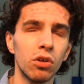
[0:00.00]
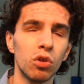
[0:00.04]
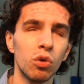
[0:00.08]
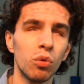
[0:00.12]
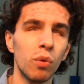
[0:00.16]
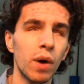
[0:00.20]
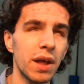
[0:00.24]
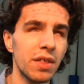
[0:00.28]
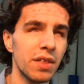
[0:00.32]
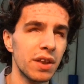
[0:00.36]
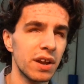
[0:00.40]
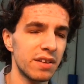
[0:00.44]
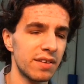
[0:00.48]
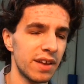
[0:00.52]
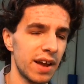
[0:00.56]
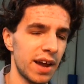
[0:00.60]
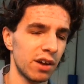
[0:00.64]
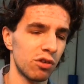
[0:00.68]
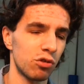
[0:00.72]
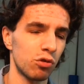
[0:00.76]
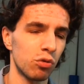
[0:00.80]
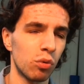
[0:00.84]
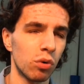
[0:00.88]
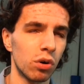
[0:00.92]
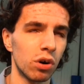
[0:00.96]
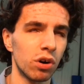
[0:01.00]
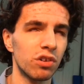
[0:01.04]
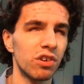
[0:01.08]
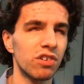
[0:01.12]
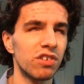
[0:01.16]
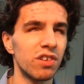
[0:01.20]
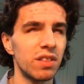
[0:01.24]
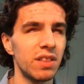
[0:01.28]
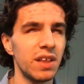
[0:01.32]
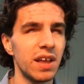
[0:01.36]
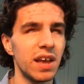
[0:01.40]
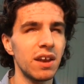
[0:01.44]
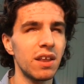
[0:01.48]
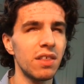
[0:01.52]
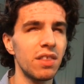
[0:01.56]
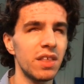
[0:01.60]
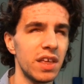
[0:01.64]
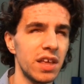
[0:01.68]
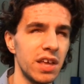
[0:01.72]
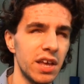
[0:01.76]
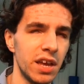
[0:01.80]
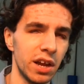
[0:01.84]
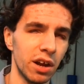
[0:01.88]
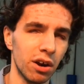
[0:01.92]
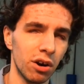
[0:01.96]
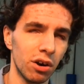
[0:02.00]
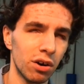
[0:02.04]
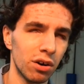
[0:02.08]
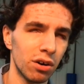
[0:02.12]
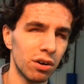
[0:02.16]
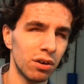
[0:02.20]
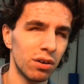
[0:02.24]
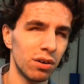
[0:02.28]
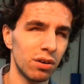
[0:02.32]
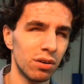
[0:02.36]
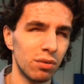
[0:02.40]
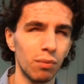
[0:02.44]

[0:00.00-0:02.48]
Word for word: The way that a tax works is at the end of the year,